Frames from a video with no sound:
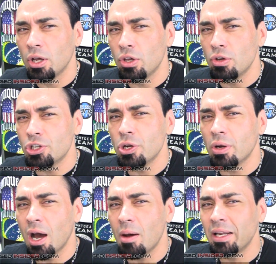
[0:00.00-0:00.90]
Yushin
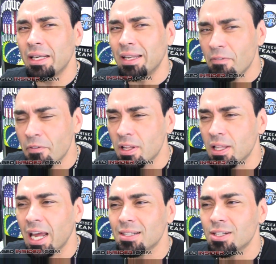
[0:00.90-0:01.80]
Okami
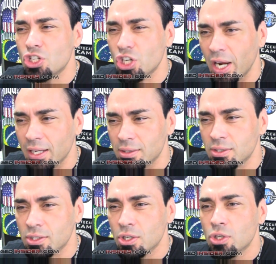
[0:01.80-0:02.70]
definitely has a
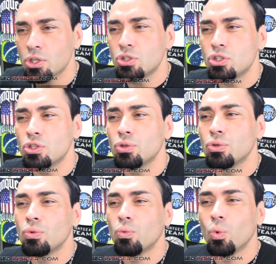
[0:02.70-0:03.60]
chance
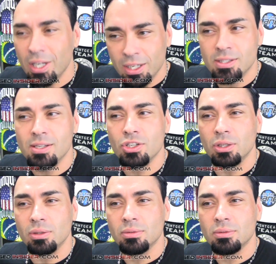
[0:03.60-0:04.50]
to win a
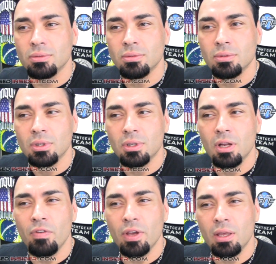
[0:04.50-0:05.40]
decision.
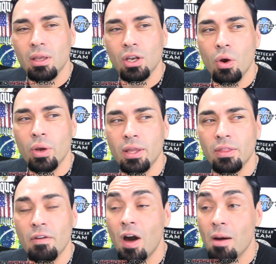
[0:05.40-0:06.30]
If he, you know,
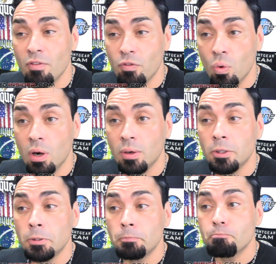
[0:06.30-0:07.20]
they fought before,
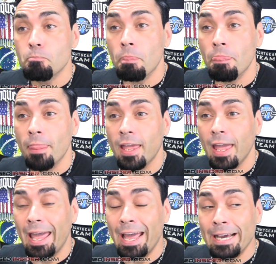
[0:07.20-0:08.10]

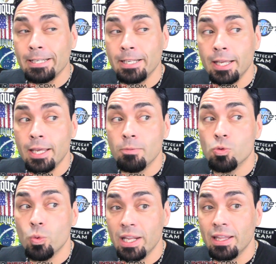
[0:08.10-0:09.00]
and he
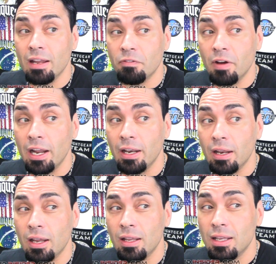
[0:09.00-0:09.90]
was winning that fight.
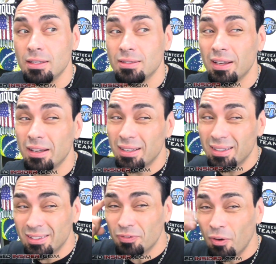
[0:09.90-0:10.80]

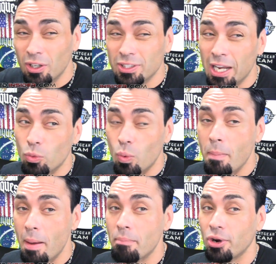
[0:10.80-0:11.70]
As far as I could
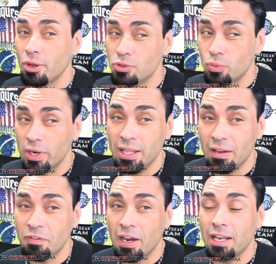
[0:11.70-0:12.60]
remember, he was winning
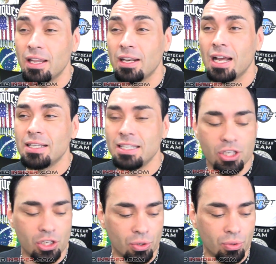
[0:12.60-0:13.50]
that fight and then got
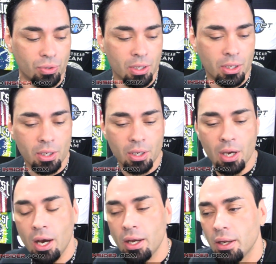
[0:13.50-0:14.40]

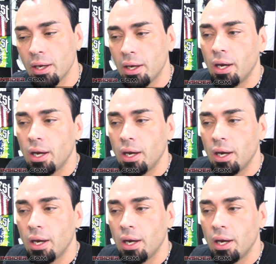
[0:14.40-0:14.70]
DQ'd.